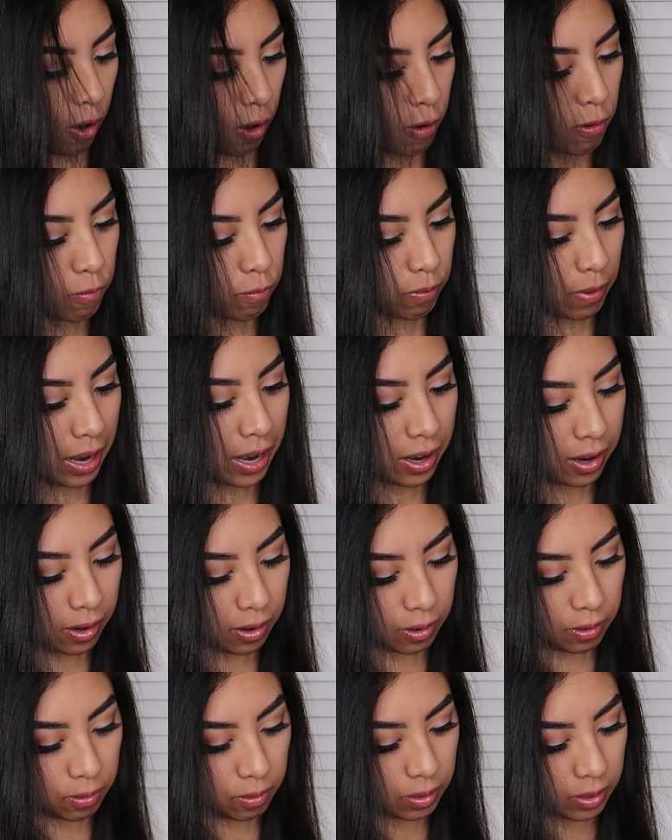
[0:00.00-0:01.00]
Oh
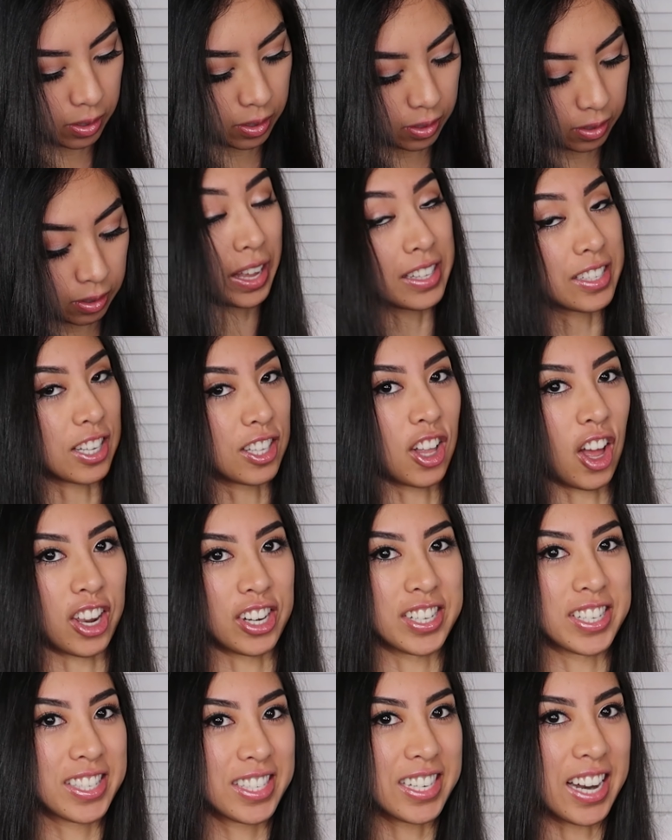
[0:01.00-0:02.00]
wow, that's a
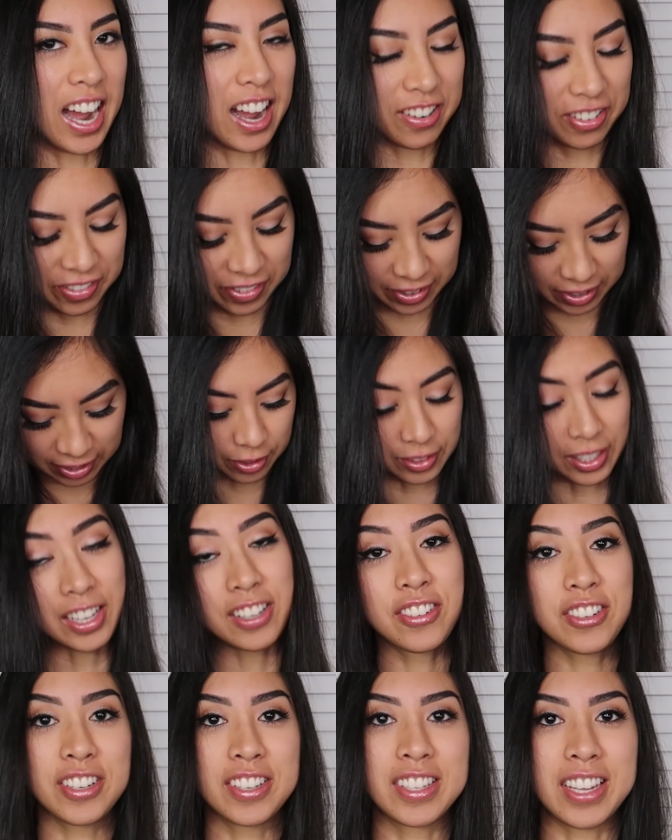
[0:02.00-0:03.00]
lot of stuff. So
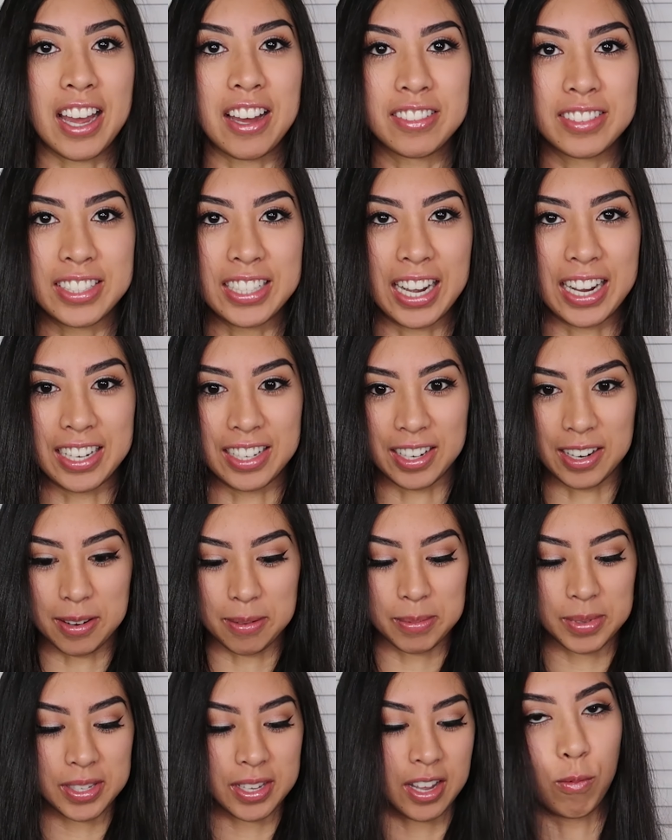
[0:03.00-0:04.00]
let's just count the items.